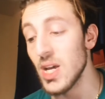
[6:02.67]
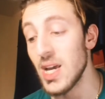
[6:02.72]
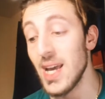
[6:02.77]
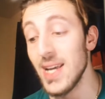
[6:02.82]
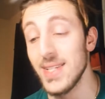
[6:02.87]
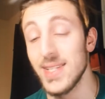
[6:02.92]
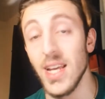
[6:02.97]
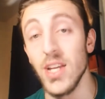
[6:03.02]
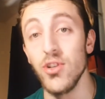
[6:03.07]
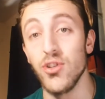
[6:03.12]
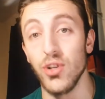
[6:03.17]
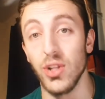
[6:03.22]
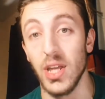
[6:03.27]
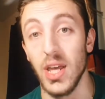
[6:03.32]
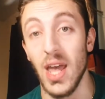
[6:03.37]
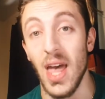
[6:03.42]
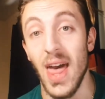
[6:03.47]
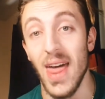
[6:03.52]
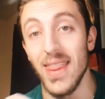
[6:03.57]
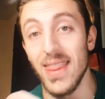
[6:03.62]
essentially,
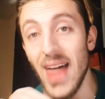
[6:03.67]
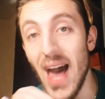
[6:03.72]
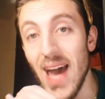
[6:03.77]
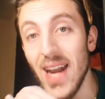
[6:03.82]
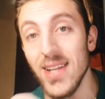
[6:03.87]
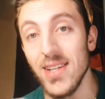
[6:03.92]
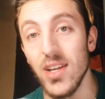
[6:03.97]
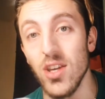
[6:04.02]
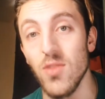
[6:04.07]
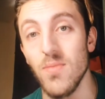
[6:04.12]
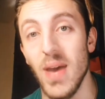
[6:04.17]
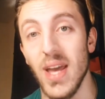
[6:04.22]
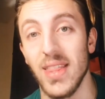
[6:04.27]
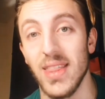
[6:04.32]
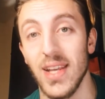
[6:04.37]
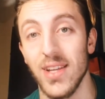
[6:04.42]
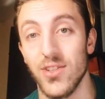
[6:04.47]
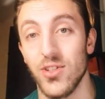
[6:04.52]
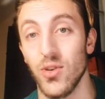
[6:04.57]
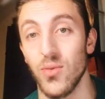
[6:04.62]
that is how you make
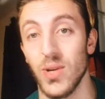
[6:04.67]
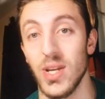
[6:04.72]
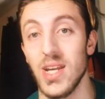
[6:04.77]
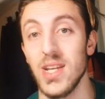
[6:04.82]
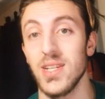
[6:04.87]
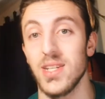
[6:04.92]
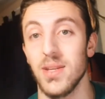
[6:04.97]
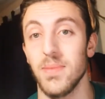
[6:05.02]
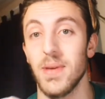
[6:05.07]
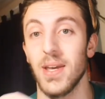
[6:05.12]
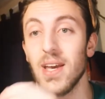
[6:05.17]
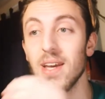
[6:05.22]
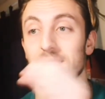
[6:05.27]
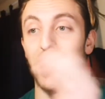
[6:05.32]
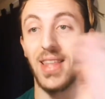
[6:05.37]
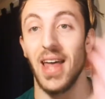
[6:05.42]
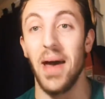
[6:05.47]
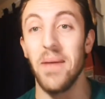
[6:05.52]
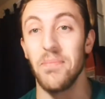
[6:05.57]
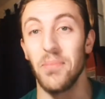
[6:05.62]
things so easy because at
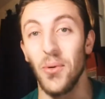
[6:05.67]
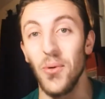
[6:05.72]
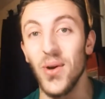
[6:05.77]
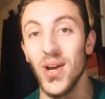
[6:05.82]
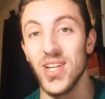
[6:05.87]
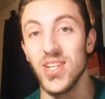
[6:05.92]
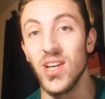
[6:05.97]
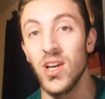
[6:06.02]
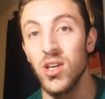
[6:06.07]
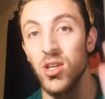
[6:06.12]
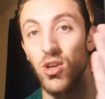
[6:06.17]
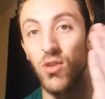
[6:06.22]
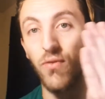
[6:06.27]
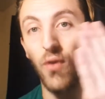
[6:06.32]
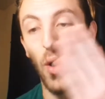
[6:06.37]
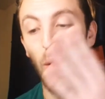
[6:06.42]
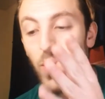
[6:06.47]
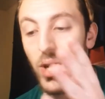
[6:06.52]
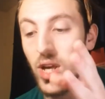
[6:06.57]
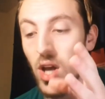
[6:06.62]
that point, you've
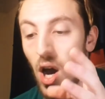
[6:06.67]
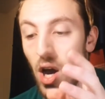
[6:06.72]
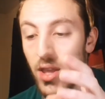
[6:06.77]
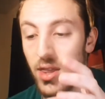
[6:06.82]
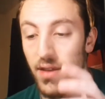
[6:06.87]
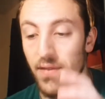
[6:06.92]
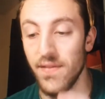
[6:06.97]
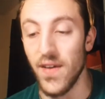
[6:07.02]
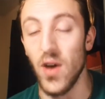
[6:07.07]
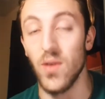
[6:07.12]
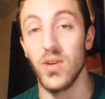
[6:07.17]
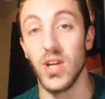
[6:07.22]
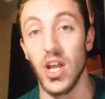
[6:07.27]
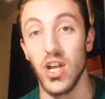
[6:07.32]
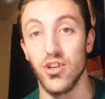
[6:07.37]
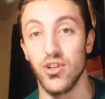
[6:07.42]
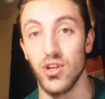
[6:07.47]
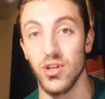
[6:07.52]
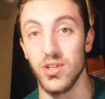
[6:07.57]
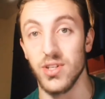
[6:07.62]
already gotten the
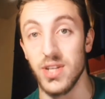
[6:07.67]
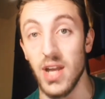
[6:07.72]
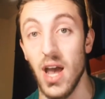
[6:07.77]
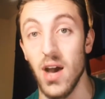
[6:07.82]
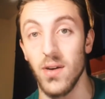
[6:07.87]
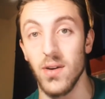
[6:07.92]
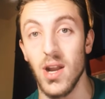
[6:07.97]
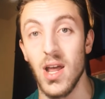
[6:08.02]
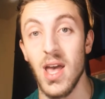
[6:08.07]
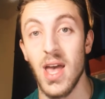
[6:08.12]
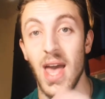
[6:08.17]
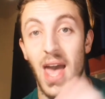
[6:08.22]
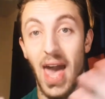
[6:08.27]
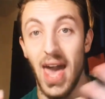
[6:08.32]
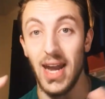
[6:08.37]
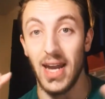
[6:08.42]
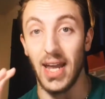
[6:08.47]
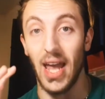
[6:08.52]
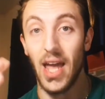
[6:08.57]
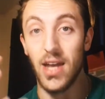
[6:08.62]
foundations down.
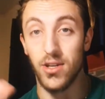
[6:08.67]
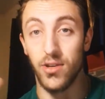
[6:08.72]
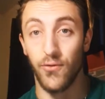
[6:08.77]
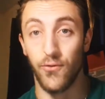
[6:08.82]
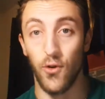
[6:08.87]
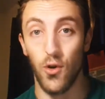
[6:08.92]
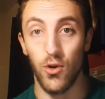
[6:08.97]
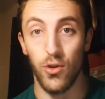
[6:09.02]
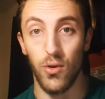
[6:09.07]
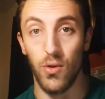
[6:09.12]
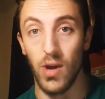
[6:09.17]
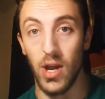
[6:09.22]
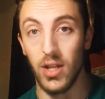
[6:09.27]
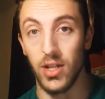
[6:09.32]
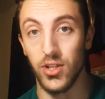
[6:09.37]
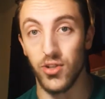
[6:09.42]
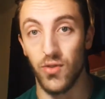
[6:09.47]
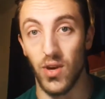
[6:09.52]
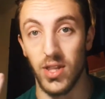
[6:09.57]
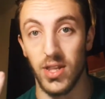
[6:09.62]
And again, to further
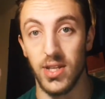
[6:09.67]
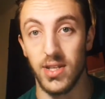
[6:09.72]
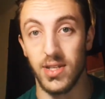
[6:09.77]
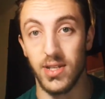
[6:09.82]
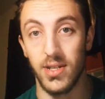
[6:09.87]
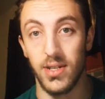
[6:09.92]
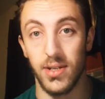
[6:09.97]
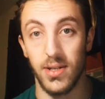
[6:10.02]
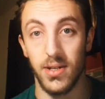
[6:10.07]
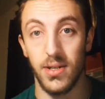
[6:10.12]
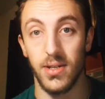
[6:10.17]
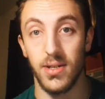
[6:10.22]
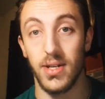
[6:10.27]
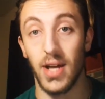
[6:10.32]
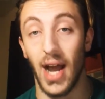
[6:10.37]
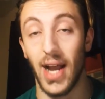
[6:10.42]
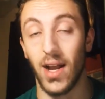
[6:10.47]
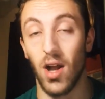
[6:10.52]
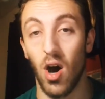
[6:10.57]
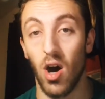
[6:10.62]
illustrate this
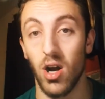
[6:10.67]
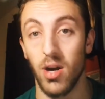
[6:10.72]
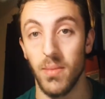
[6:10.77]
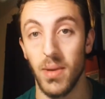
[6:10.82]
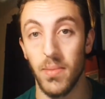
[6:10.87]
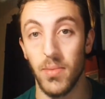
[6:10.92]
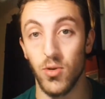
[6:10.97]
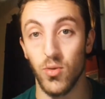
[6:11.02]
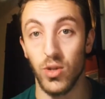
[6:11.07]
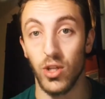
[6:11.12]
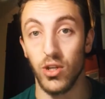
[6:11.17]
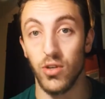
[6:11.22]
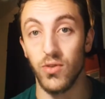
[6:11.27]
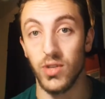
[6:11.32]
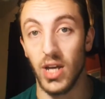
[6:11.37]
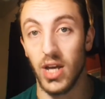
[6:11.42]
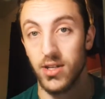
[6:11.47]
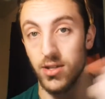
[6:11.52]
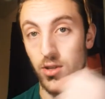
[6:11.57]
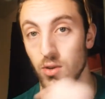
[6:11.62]
dichotomy between the two
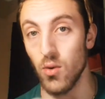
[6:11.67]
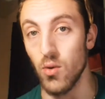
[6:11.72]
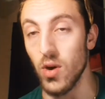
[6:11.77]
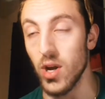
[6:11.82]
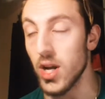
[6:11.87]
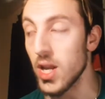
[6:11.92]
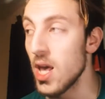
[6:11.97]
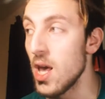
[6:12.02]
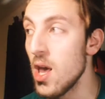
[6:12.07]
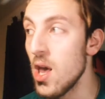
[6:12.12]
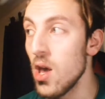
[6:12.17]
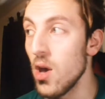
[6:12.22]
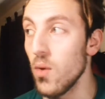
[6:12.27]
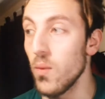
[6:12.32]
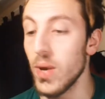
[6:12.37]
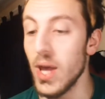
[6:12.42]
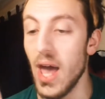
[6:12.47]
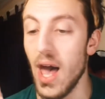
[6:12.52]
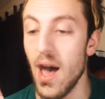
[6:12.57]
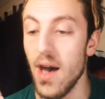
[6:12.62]
sides of the coin,
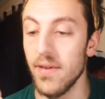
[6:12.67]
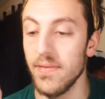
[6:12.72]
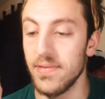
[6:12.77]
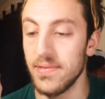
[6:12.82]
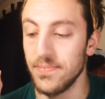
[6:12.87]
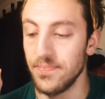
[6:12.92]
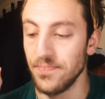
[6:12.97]
we have,